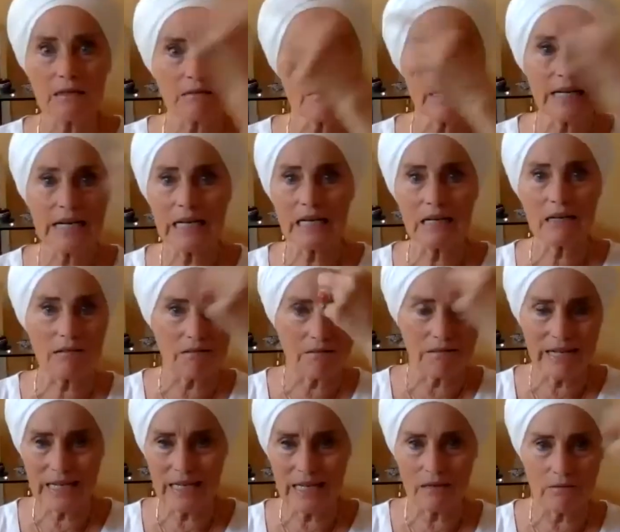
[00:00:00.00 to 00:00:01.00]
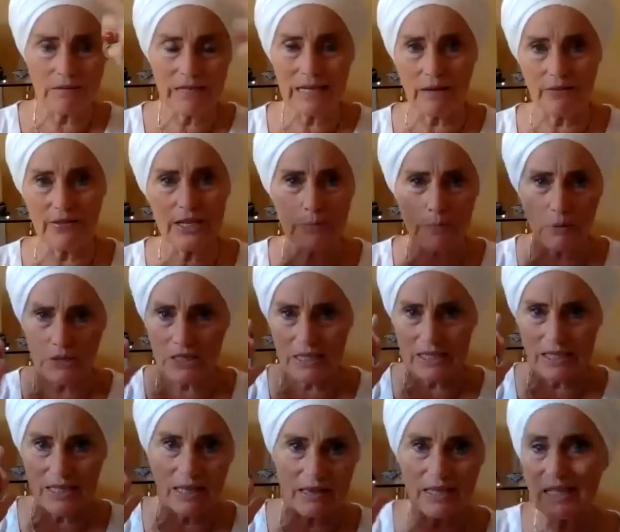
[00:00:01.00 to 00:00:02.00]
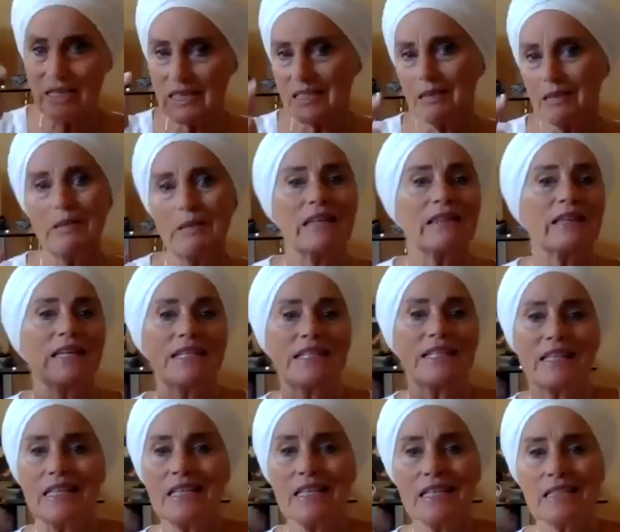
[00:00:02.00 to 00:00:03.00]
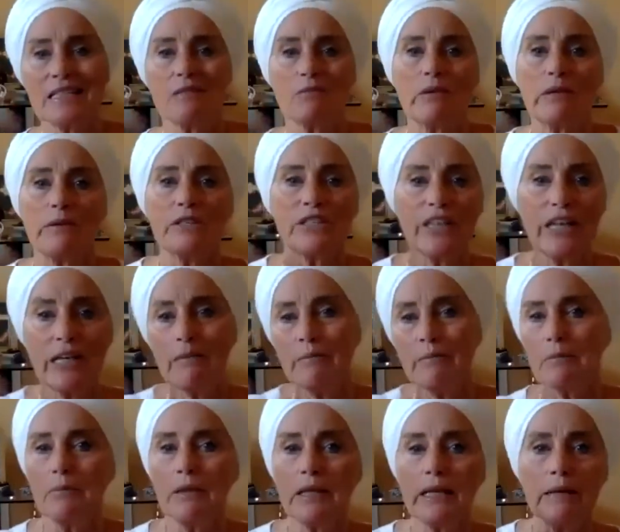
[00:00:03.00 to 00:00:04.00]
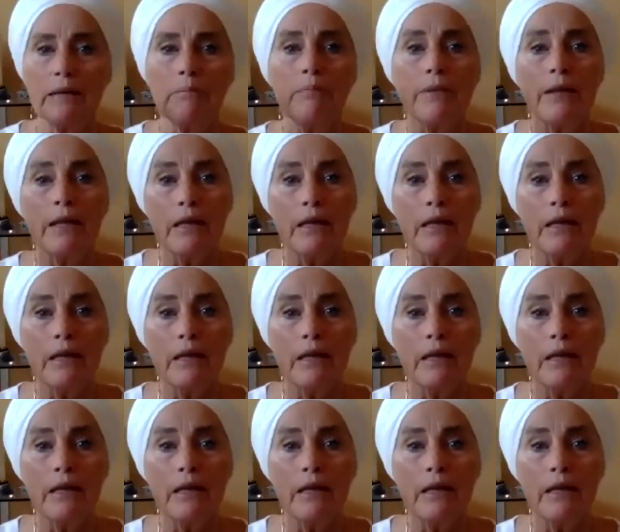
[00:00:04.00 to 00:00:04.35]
rah, rah, rah," this person said this to me and they did this, and we shame and blame,